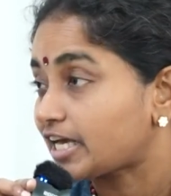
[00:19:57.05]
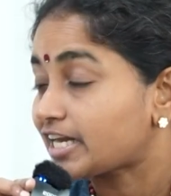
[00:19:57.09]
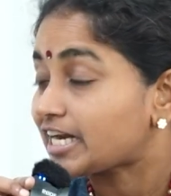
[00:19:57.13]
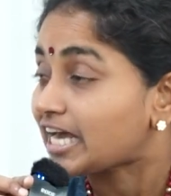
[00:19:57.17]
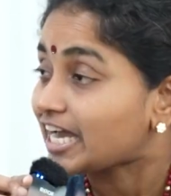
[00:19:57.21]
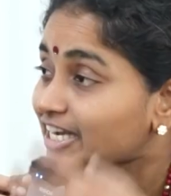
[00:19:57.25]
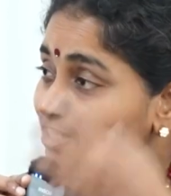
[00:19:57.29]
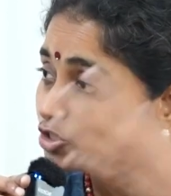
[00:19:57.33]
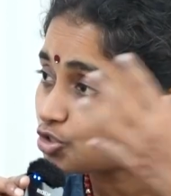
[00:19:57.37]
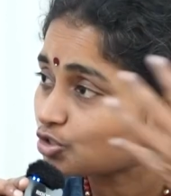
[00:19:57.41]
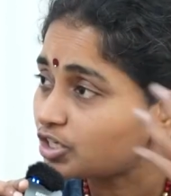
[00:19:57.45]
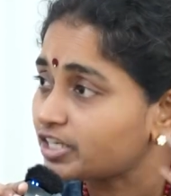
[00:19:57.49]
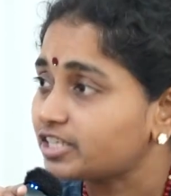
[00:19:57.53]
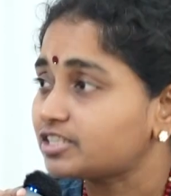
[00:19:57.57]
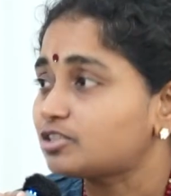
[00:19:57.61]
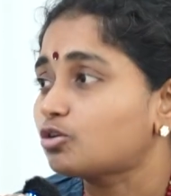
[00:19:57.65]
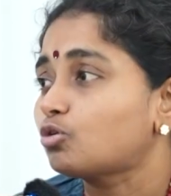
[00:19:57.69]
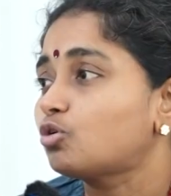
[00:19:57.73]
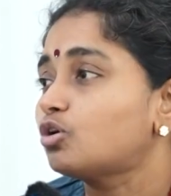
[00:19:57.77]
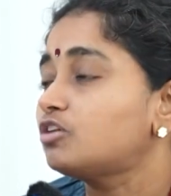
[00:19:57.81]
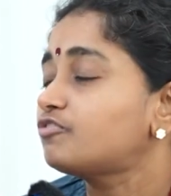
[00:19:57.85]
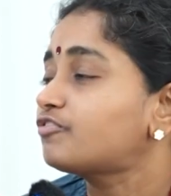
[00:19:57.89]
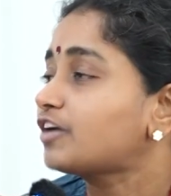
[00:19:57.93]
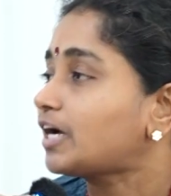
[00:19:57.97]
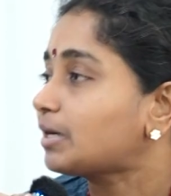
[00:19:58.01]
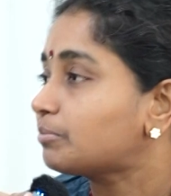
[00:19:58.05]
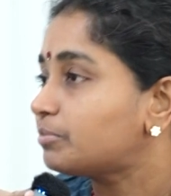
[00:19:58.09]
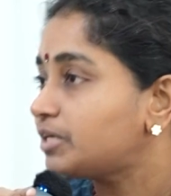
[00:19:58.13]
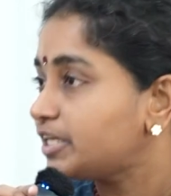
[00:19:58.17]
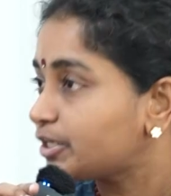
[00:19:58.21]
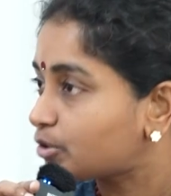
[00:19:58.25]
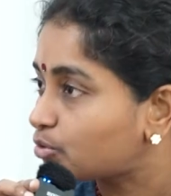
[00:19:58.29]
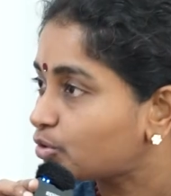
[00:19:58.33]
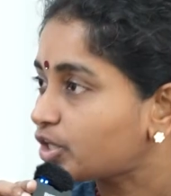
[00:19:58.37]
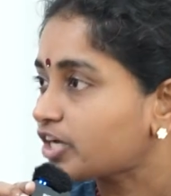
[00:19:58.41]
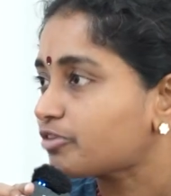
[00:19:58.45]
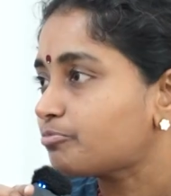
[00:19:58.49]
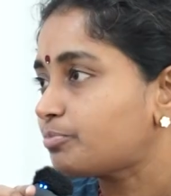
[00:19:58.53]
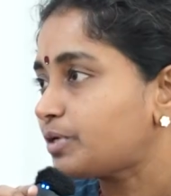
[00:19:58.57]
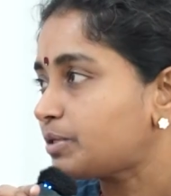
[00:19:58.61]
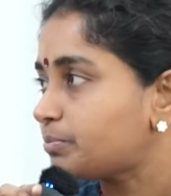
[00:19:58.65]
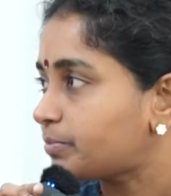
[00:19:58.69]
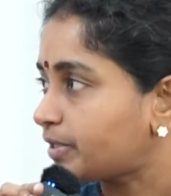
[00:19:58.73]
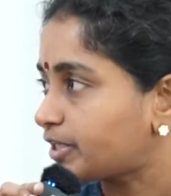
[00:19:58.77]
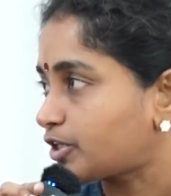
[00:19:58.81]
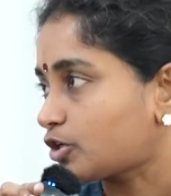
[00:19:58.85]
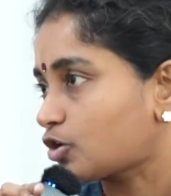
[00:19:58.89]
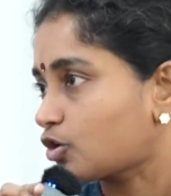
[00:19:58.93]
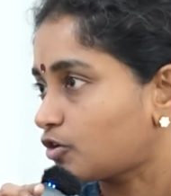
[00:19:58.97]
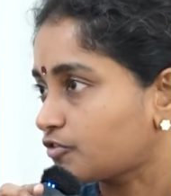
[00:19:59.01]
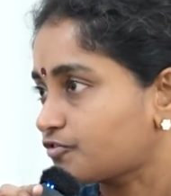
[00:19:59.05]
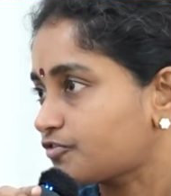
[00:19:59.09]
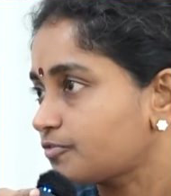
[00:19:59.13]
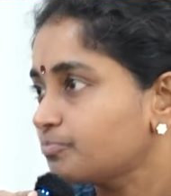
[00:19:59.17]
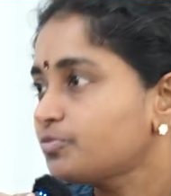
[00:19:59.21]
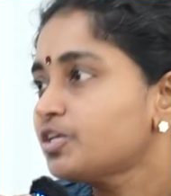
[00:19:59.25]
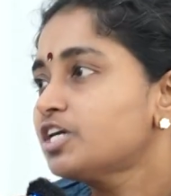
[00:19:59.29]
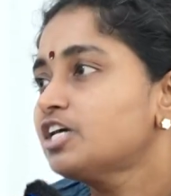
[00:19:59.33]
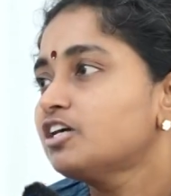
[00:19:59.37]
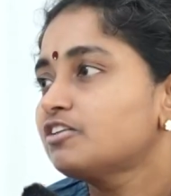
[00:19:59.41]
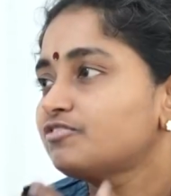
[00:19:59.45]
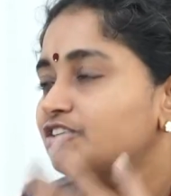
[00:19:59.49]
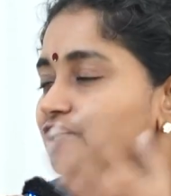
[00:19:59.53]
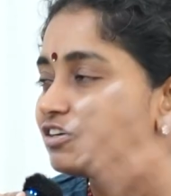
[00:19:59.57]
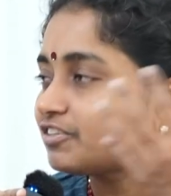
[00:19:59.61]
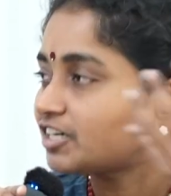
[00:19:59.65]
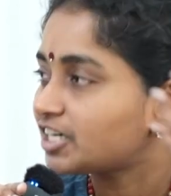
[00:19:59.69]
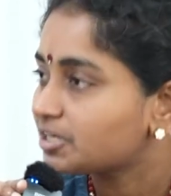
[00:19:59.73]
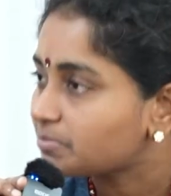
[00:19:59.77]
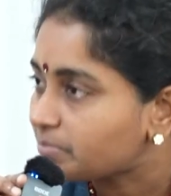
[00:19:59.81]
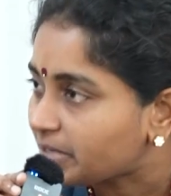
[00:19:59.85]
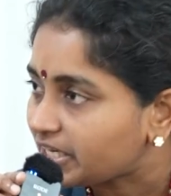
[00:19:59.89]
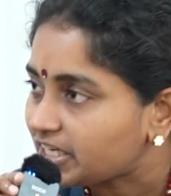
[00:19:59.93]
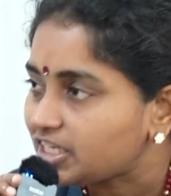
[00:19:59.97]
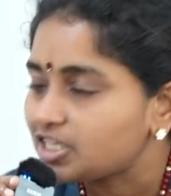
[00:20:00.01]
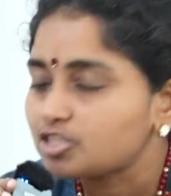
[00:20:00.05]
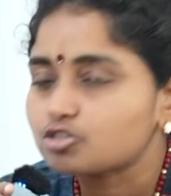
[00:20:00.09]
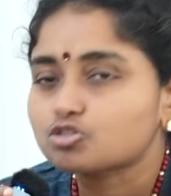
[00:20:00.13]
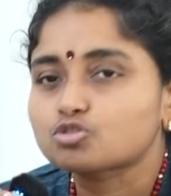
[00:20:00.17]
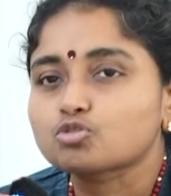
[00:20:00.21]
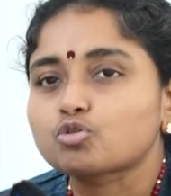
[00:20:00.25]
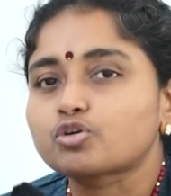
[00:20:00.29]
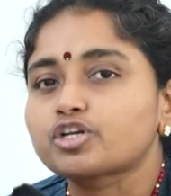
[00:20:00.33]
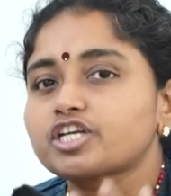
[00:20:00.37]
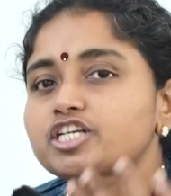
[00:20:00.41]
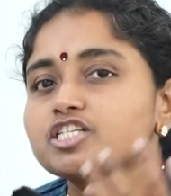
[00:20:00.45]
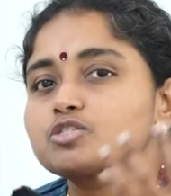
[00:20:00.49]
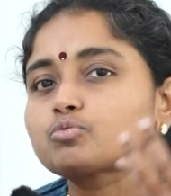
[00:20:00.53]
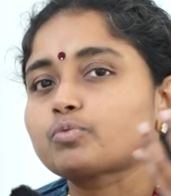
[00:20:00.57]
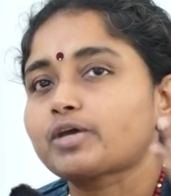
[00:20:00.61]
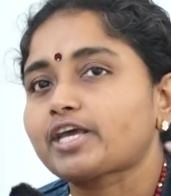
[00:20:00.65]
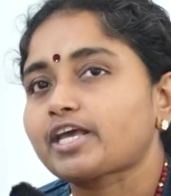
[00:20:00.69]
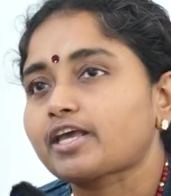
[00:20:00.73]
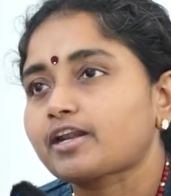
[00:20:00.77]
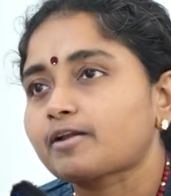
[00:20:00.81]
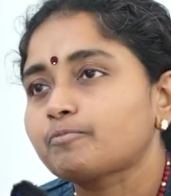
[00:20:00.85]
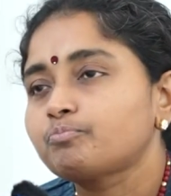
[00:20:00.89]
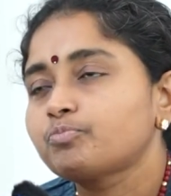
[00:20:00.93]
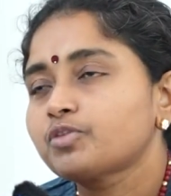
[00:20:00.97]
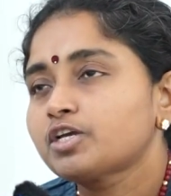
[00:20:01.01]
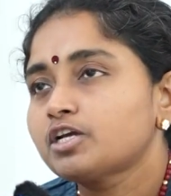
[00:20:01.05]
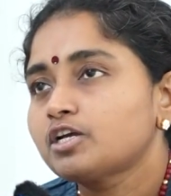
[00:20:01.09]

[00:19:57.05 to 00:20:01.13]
And actually, the whole family could have been better off. We have heard many stories where,